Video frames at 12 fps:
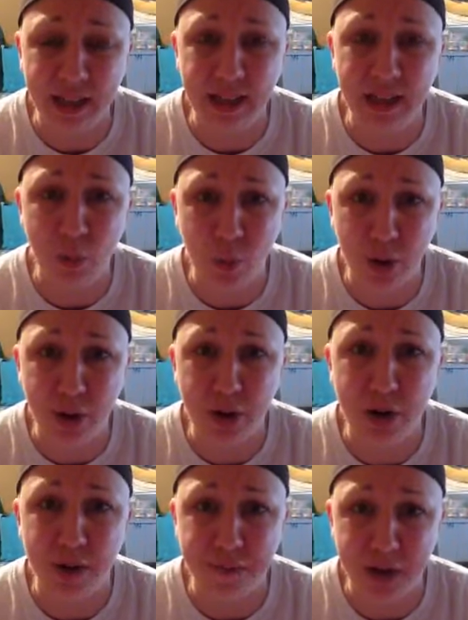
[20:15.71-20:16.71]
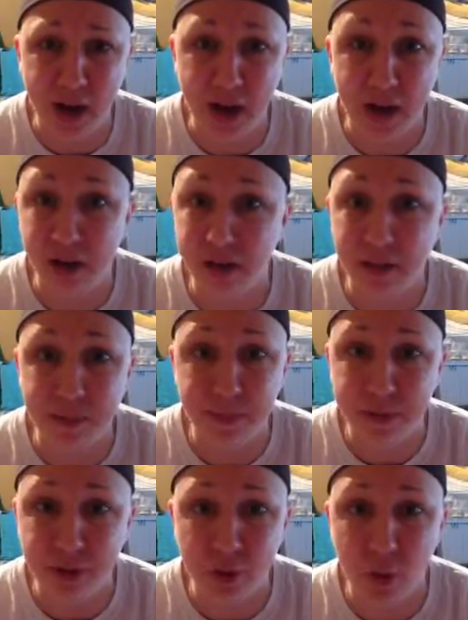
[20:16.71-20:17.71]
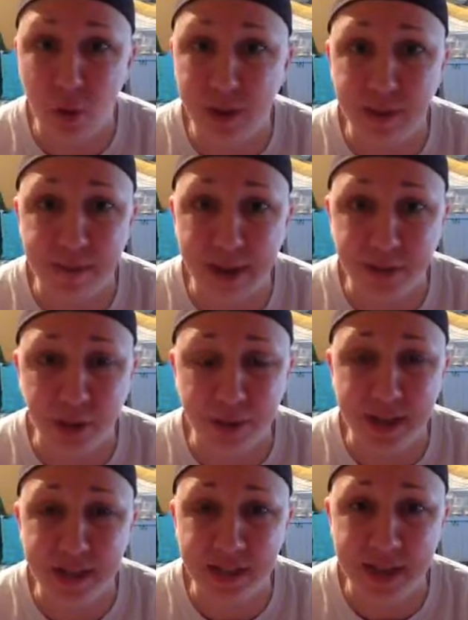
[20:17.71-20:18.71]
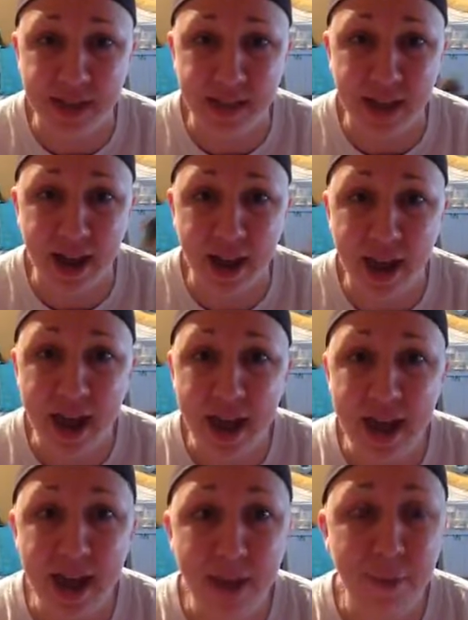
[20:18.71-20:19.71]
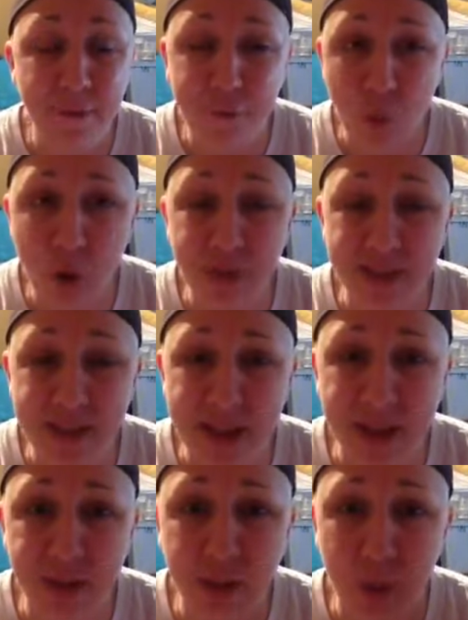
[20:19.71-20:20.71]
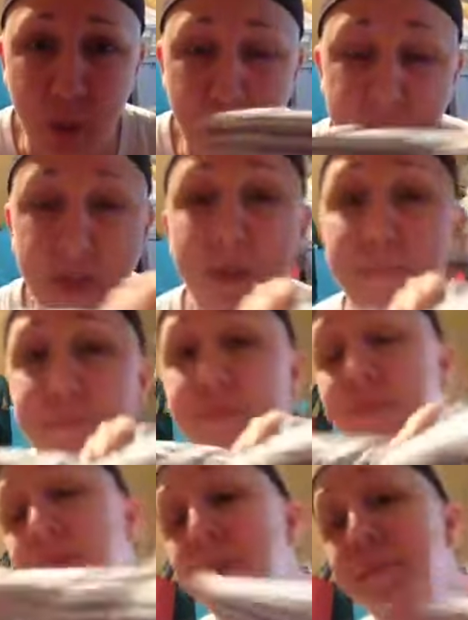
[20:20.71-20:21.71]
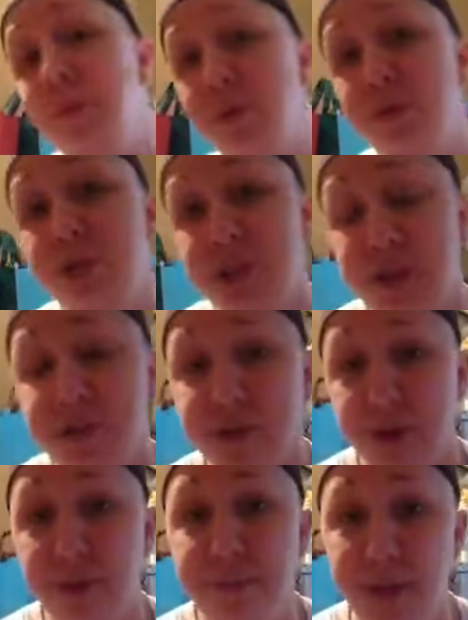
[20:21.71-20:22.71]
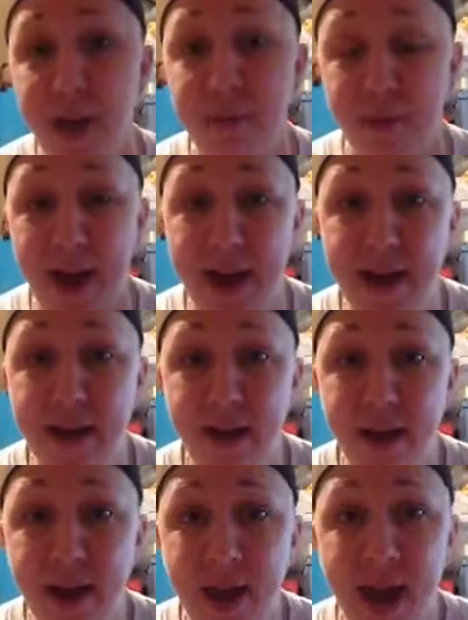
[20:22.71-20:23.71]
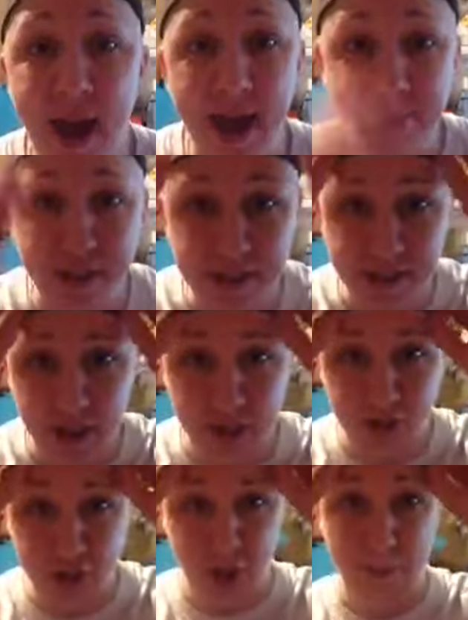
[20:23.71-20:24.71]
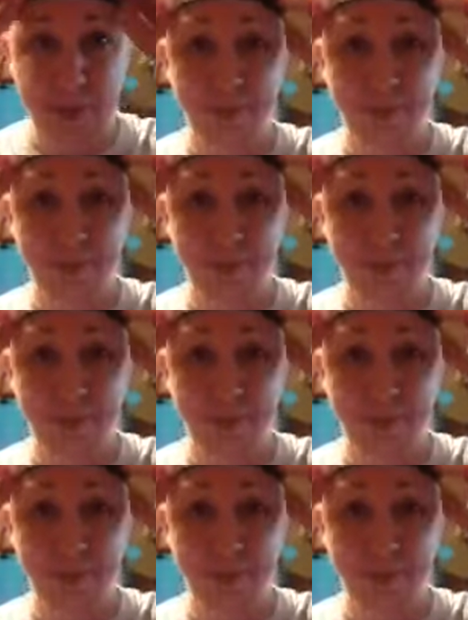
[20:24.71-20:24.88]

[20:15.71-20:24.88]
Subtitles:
the word of God, in the book of Joel, in Matthew, it says that before the day of the Lord, the moon shall turn blood red and the sun shall be